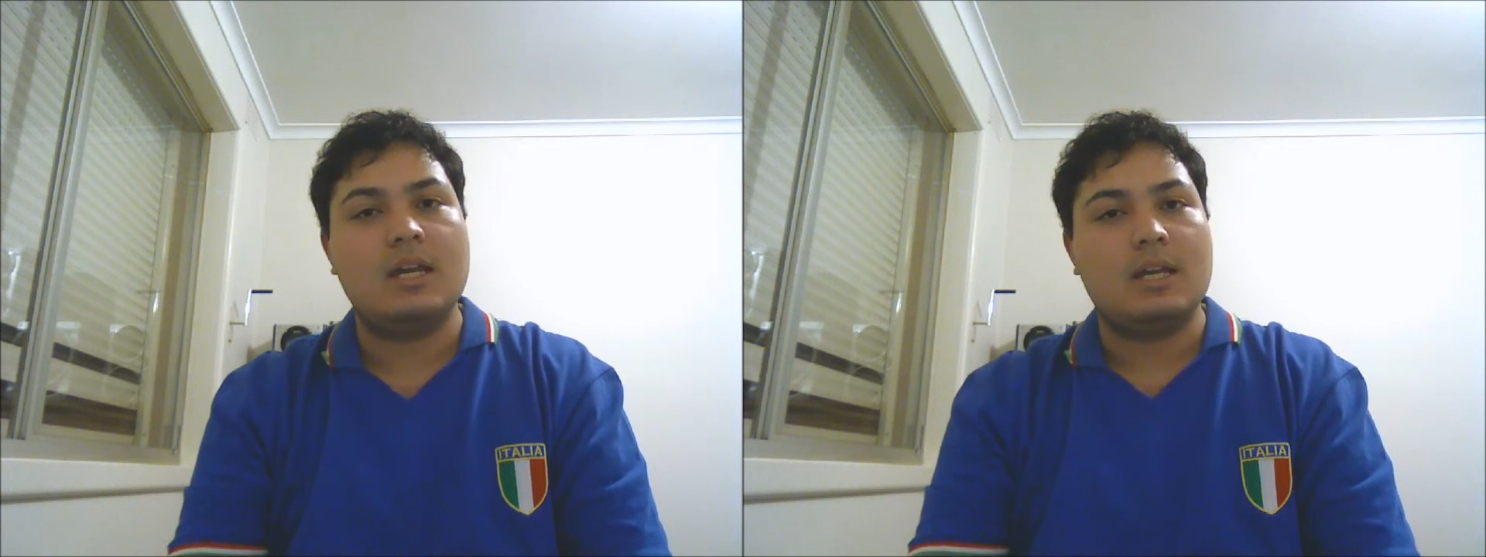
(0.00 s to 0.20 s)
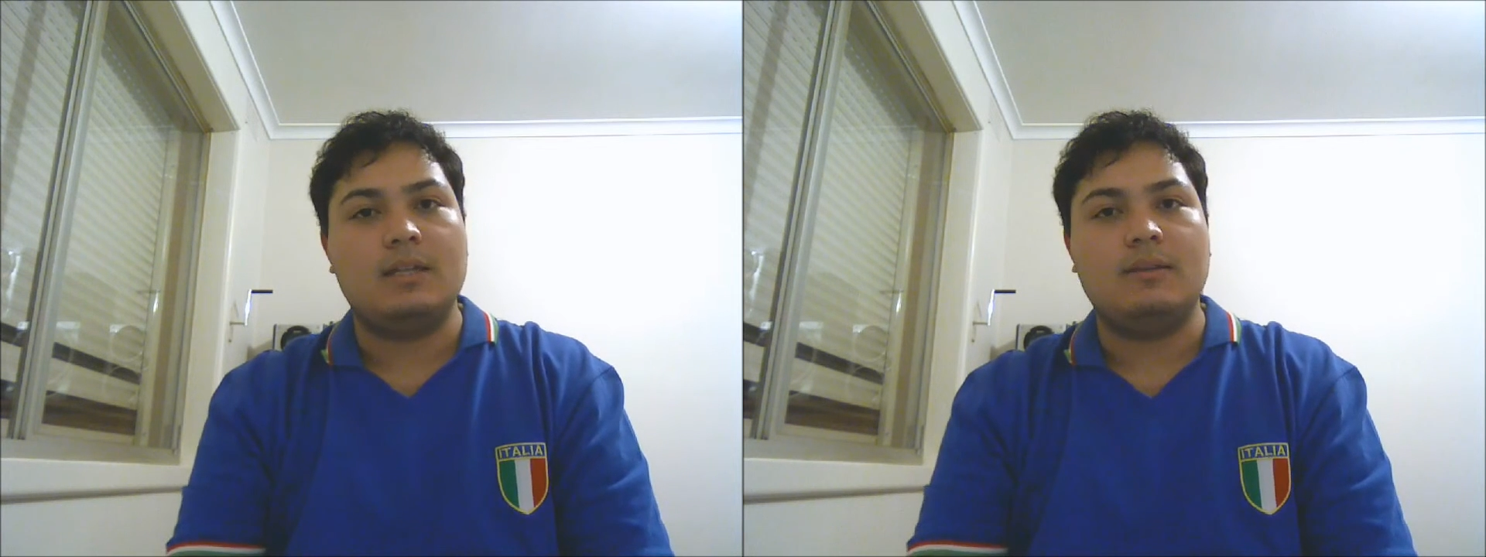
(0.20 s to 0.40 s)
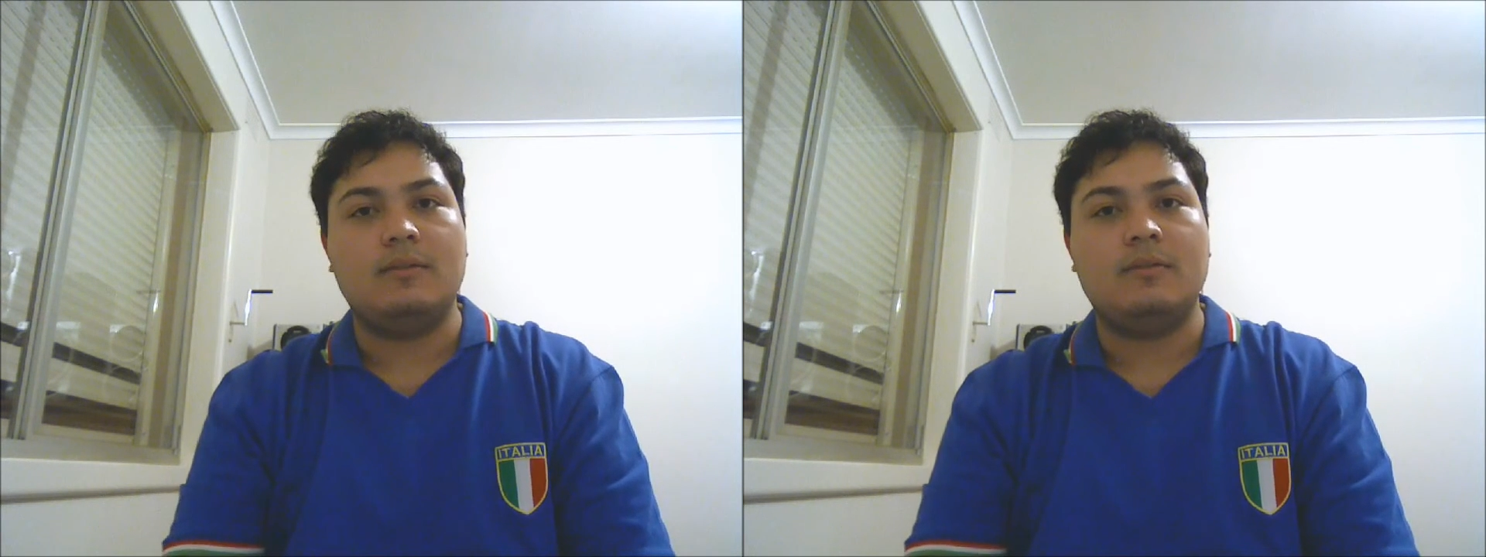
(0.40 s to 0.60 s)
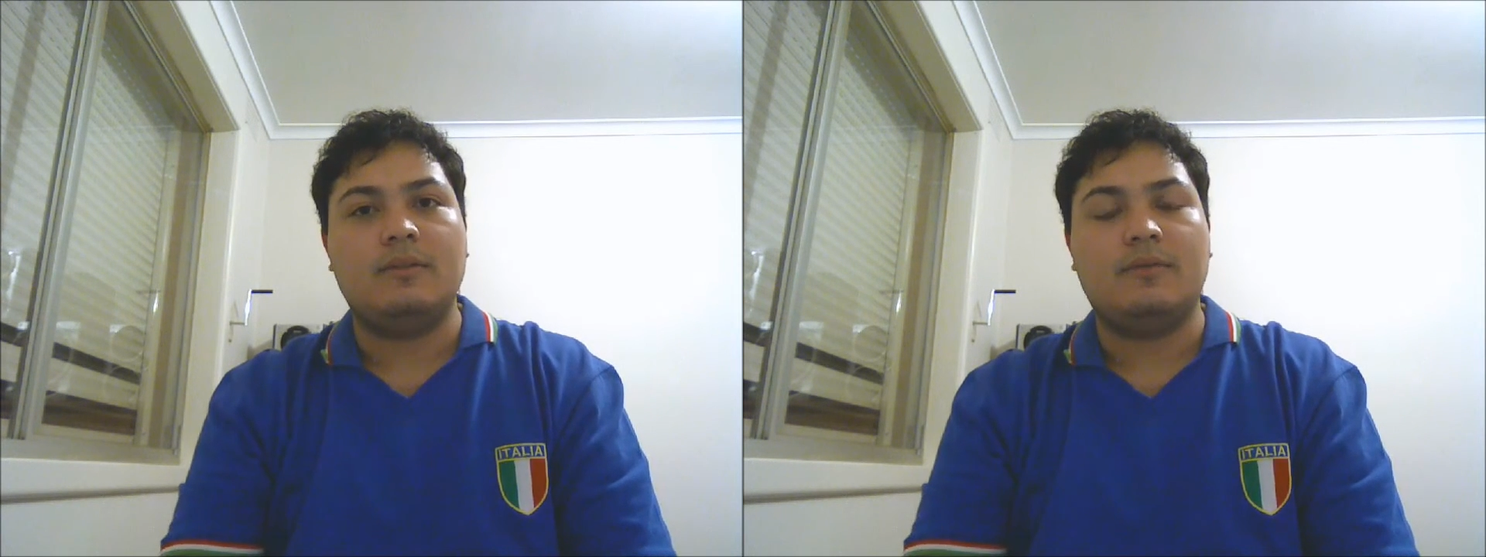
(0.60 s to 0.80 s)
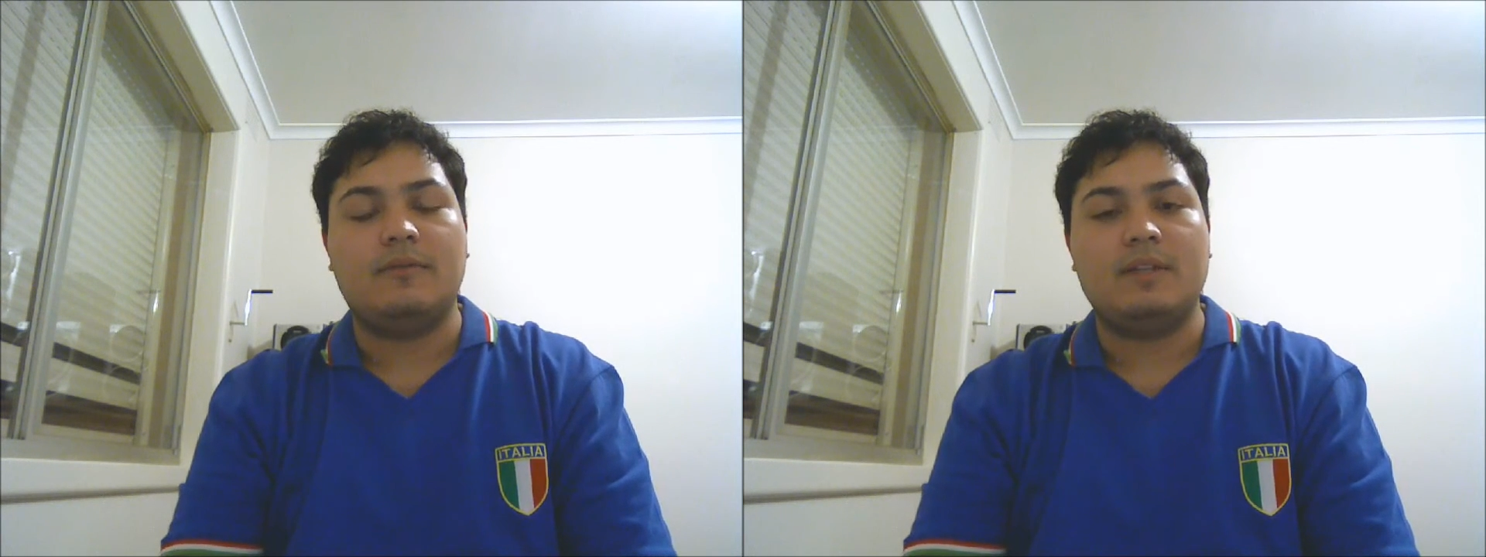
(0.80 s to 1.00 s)
In their
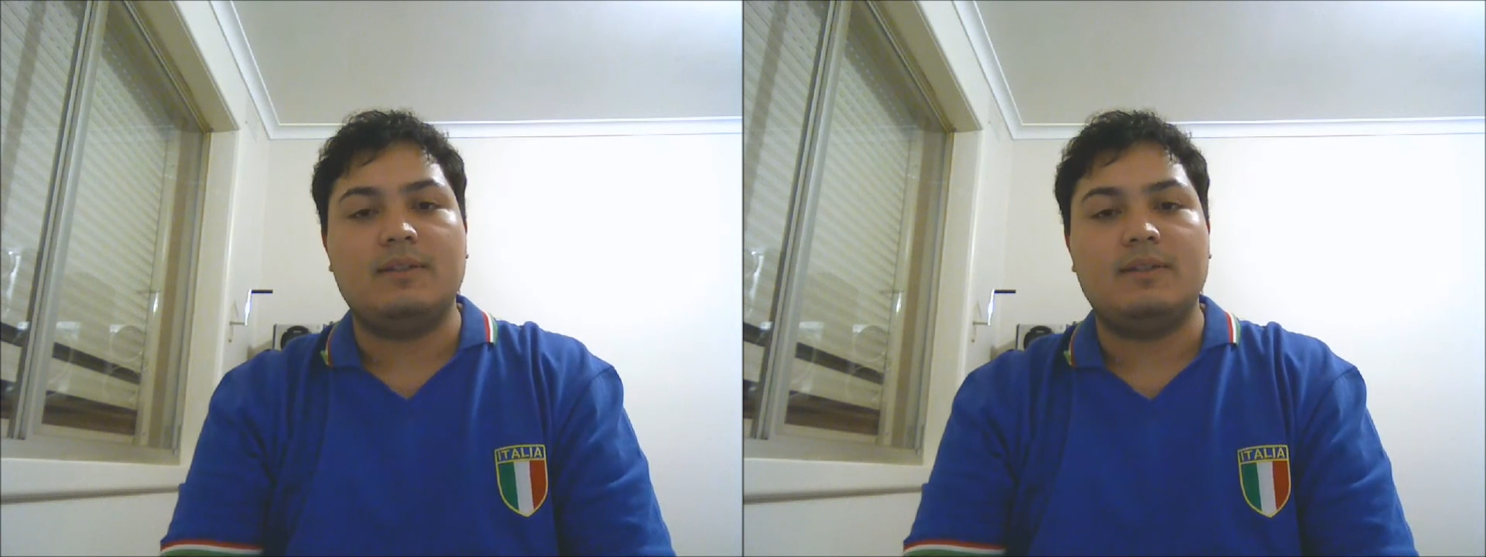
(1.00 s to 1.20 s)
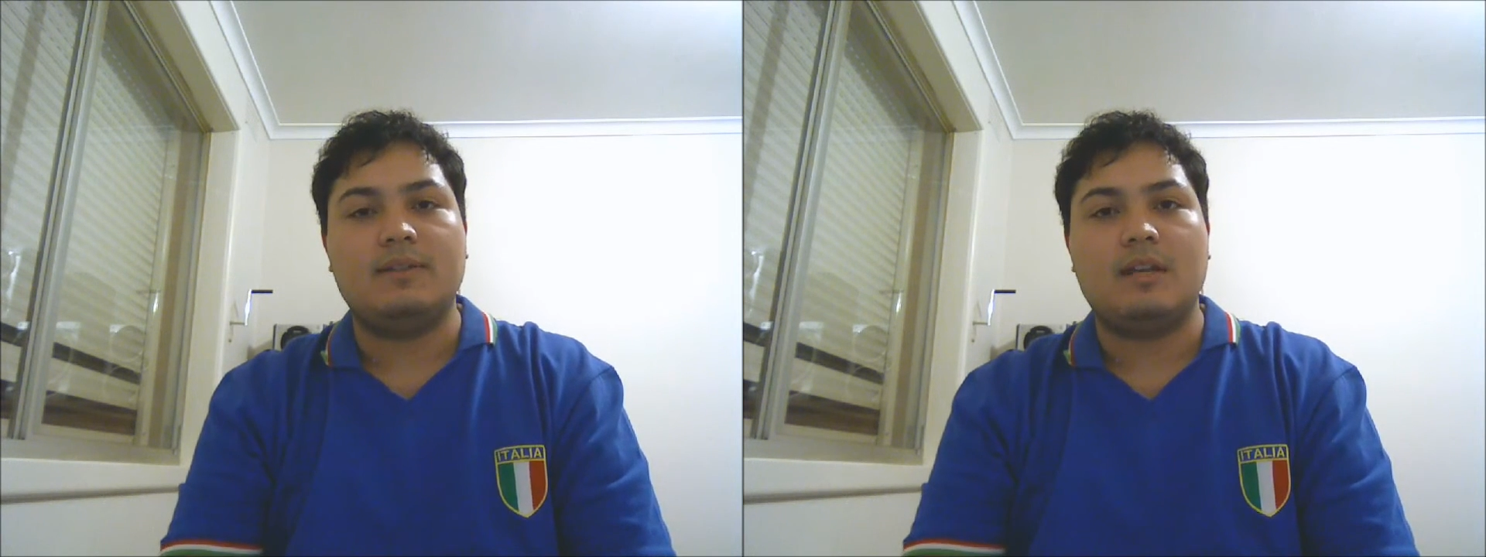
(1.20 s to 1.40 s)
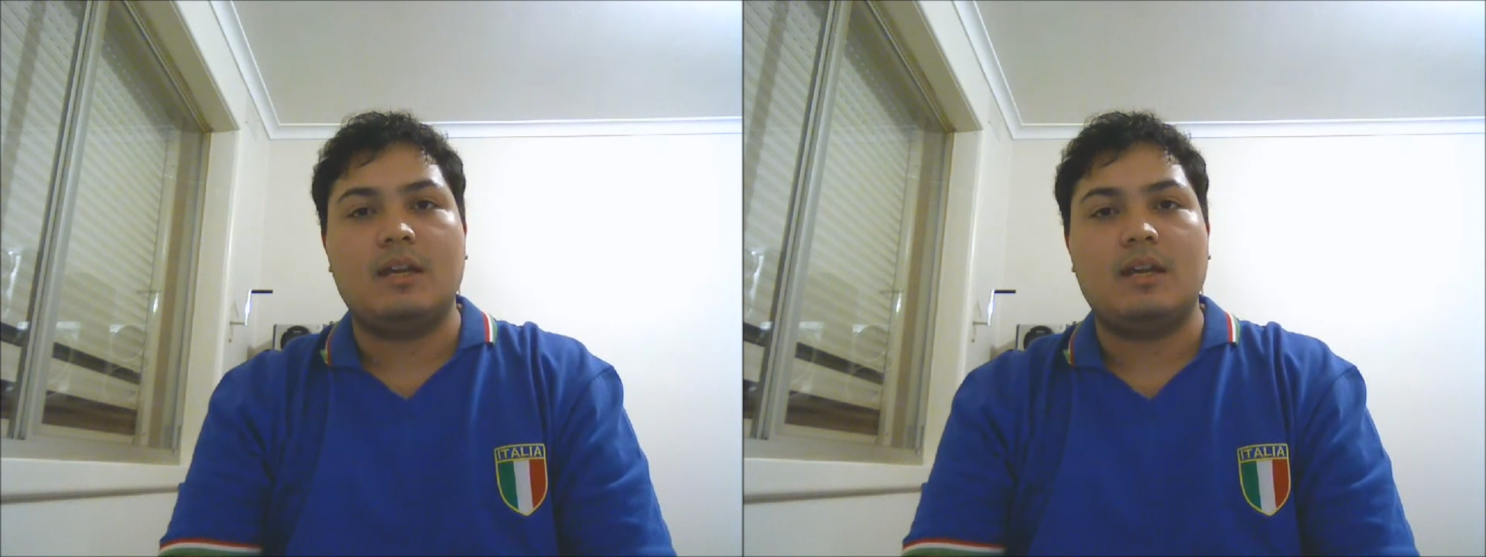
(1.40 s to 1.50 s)
defence,